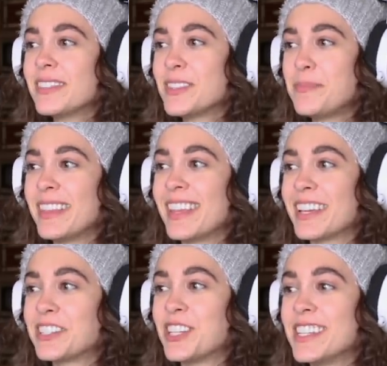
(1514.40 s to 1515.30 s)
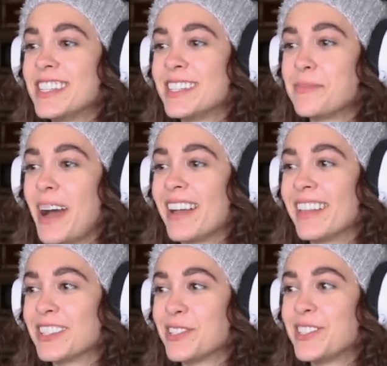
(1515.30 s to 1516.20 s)
it's been like a cheesy
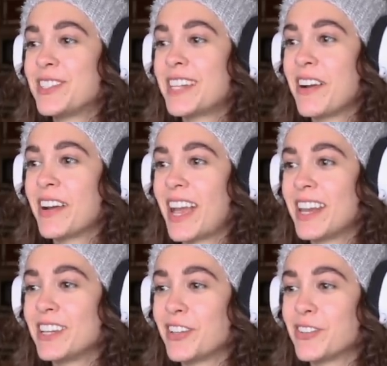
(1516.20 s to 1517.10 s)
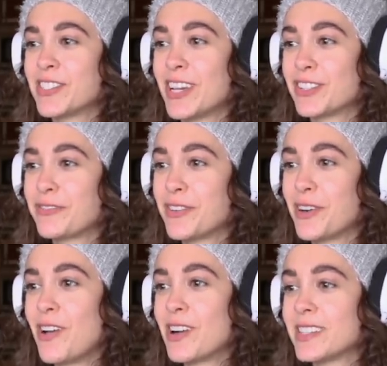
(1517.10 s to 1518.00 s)
smiling, just staring at each other session for a long